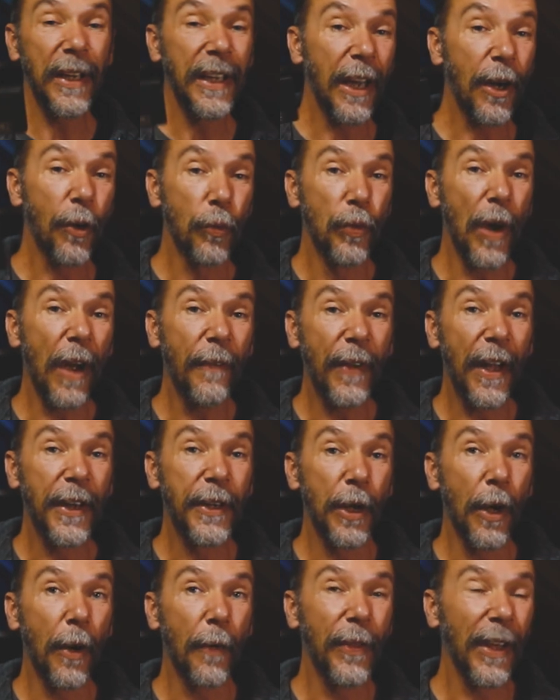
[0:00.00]
can get a rough
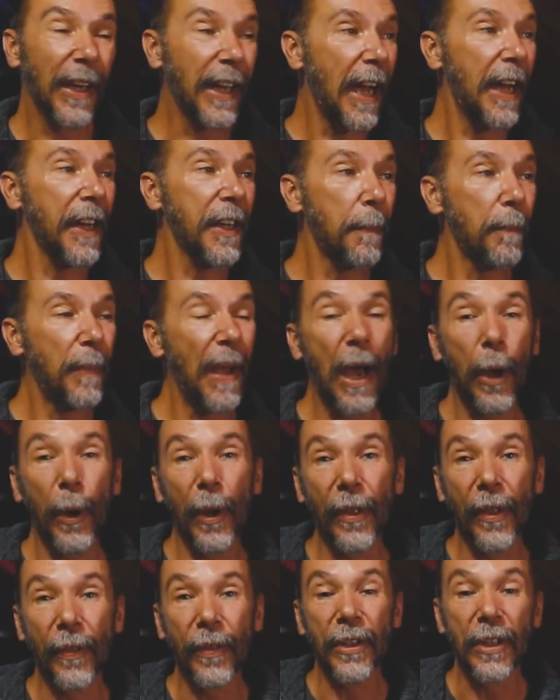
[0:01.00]
idea of the kind of
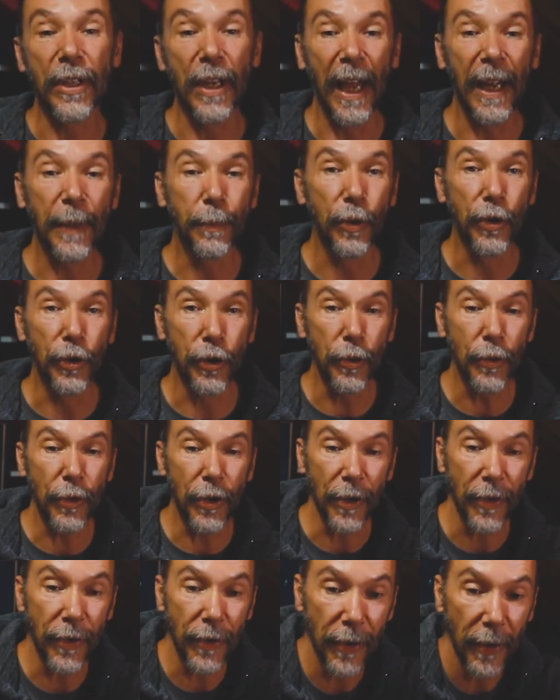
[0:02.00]
power that this light
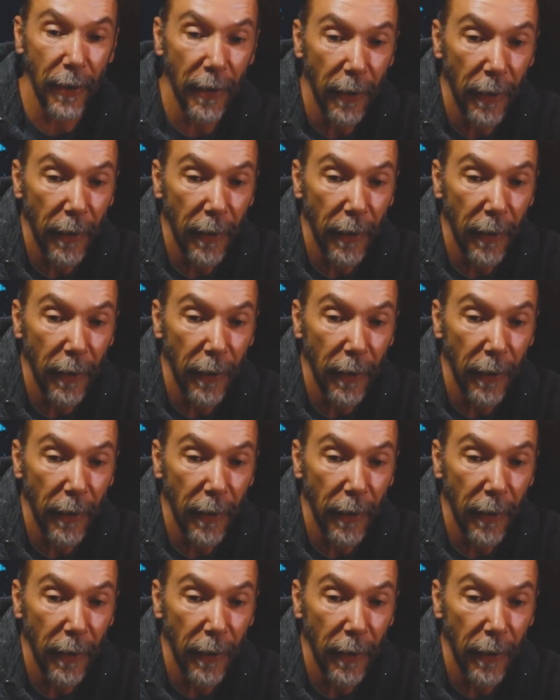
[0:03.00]
produces.